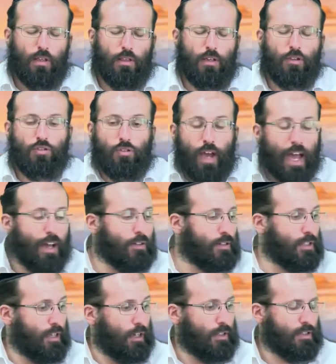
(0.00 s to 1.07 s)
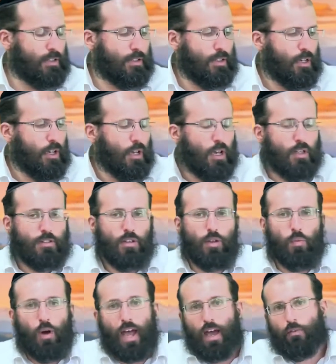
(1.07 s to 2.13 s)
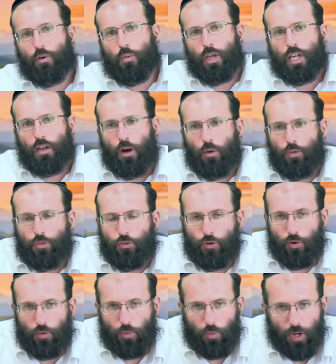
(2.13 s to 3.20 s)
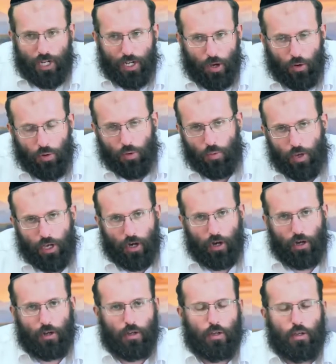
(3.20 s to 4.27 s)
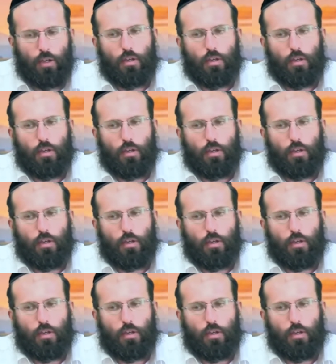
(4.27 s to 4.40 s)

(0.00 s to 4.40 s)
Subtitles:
that grounds us so that whatever we go through, we know who we are?